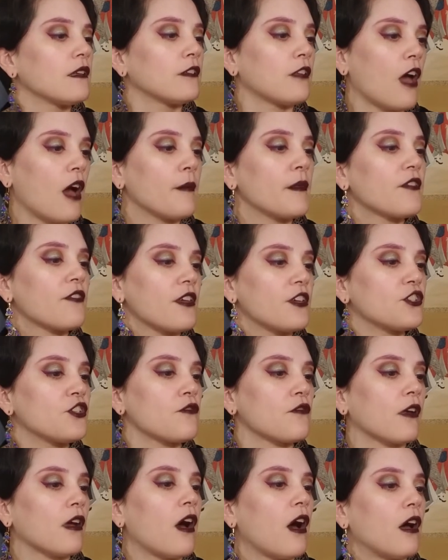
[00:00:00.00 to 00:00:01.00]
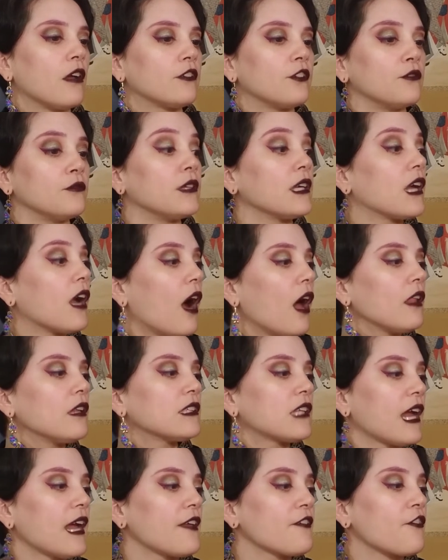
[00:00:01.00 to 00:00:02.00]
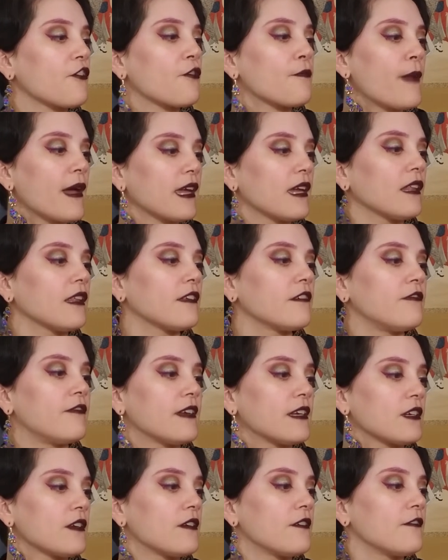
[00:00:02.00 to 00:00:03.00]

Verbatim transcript: Thomas issues a call to decolonize the speculative fi